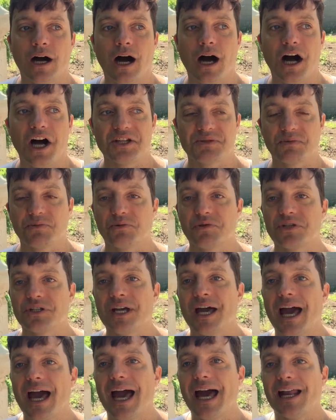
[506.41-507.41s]
Her husband was
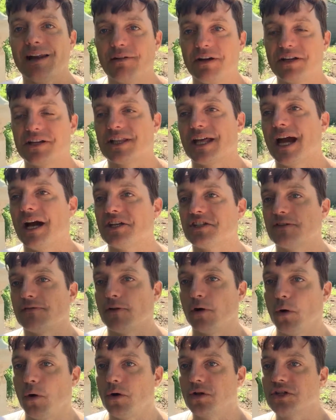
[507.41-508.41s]
elevated to the House of
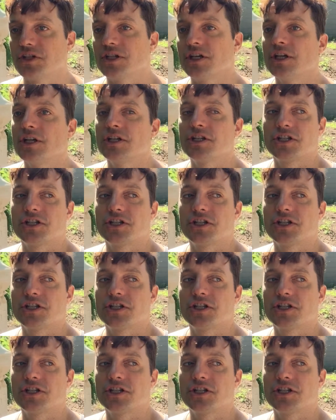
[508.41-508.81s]
Lords,